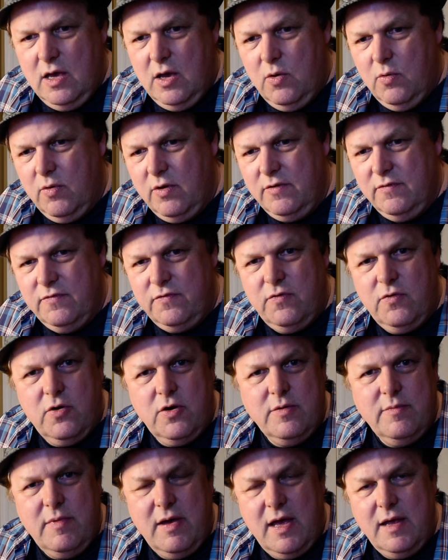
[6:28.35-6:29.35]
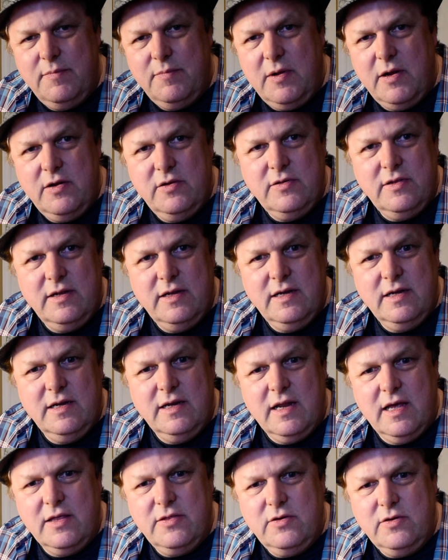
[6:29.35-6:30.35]
one format better than
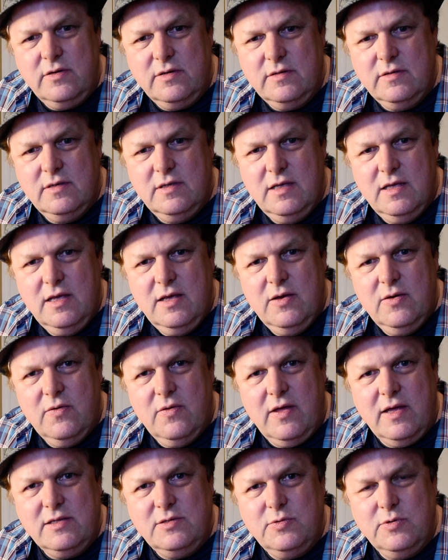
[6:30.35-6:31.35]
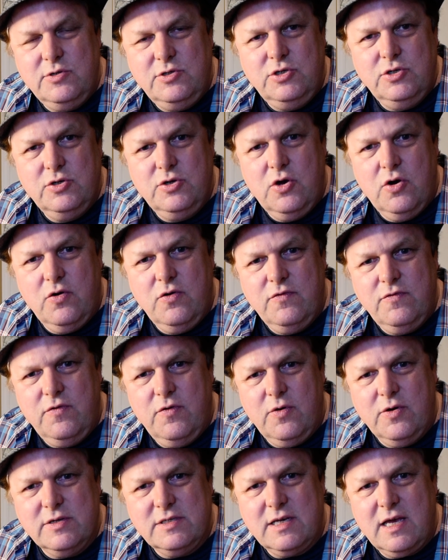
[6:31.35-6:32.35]
another, well, that's what you go
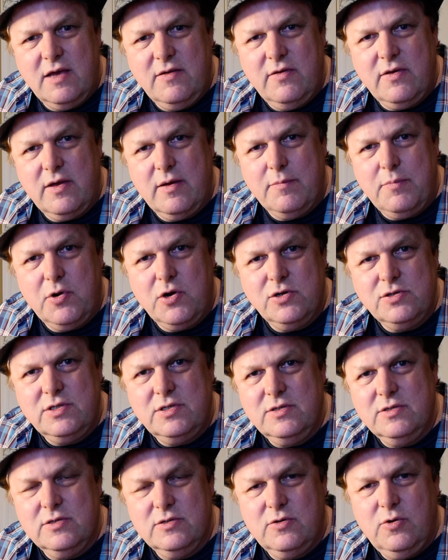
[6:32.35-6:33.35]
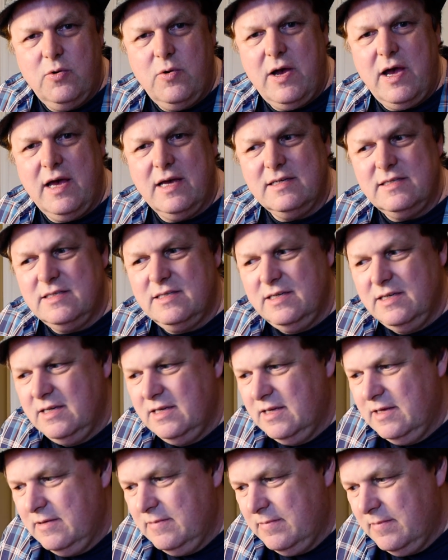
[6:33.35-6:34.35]
for. It's kind of like a personal quest.
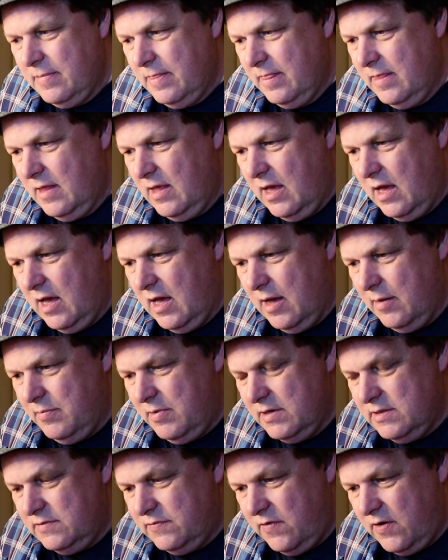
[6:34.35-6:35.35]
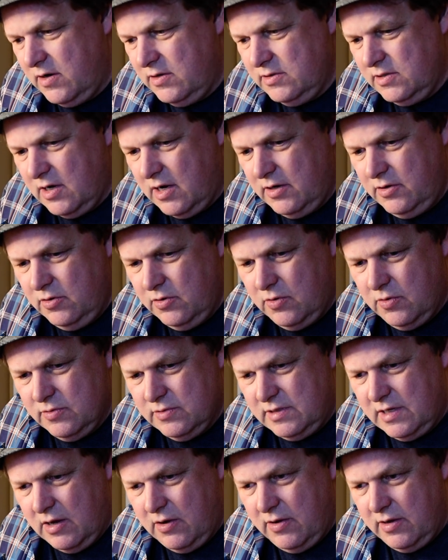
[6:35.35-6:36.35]
But as far as audio
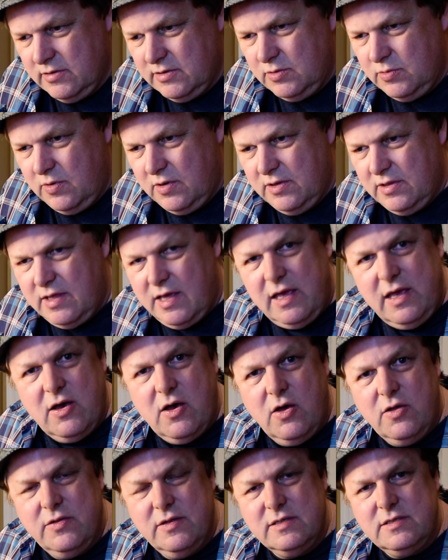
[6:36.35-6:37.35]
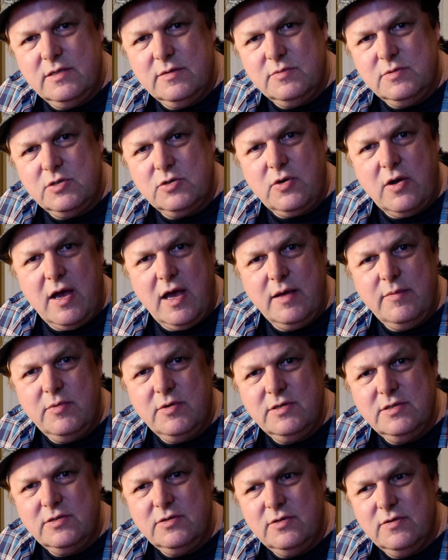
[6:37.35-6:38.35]
goes now, I also want to thank all the
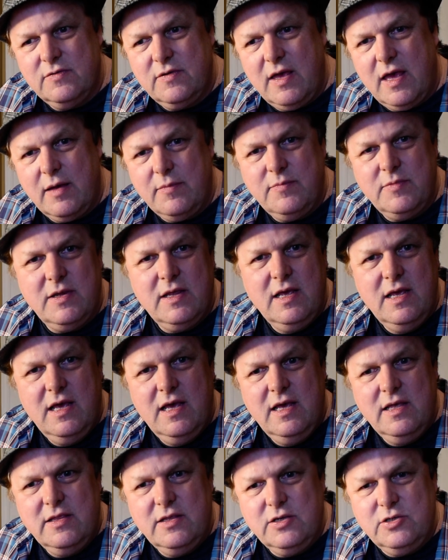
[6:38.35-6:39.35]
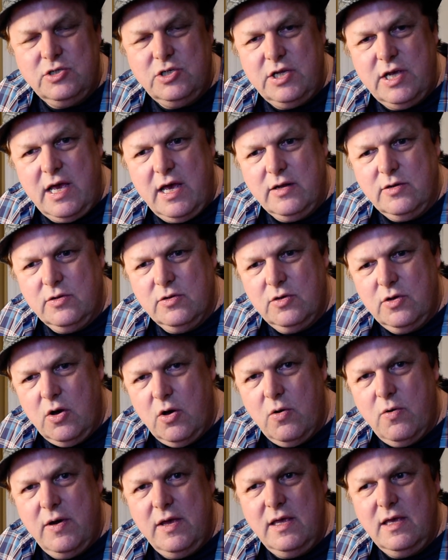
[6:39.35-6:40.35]
subscribers who have kept this channel
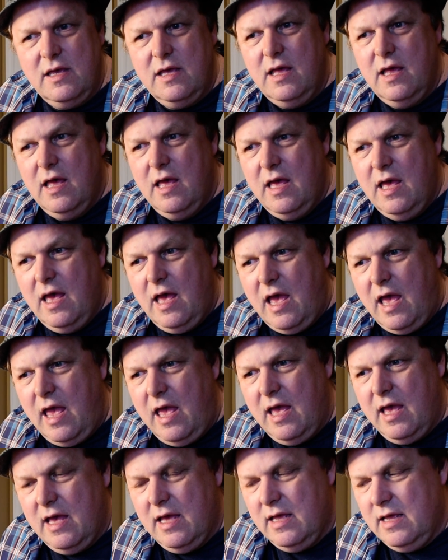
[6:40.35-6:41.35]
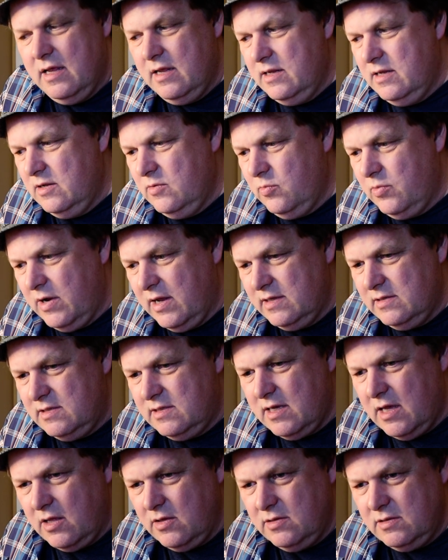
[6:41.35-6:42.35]
going. And when I
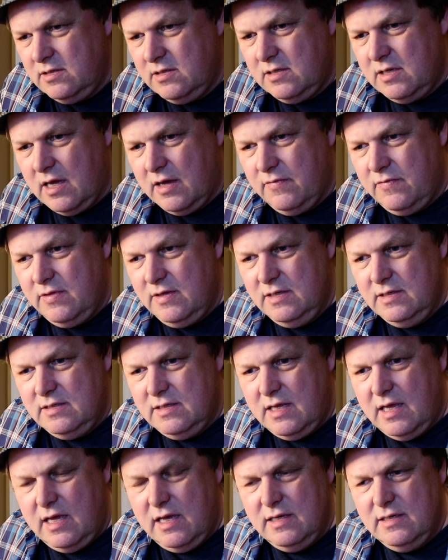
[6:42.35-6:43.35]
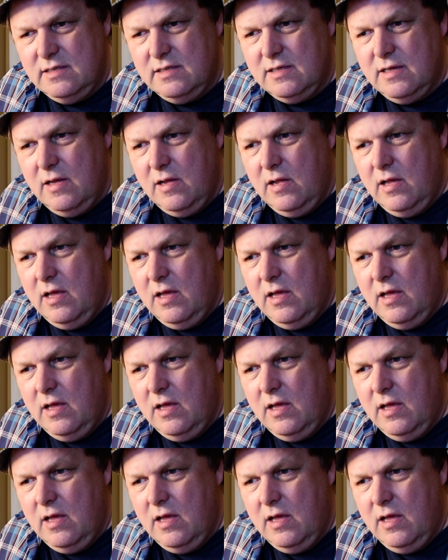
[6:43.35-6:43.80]
sell stuff these days,